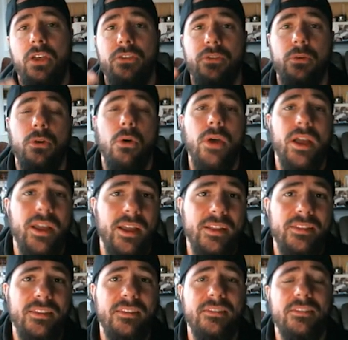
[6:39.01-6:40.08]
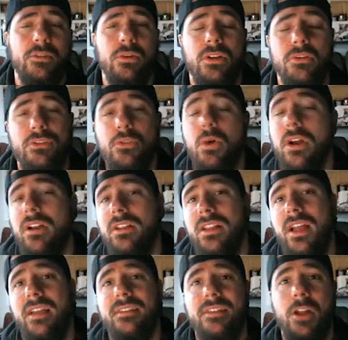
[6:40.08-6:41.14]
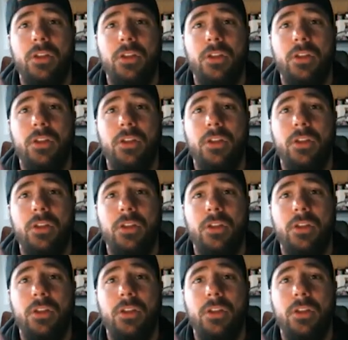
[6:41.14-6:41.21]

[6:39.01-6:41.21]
So go ahead, hit this to 200 likes,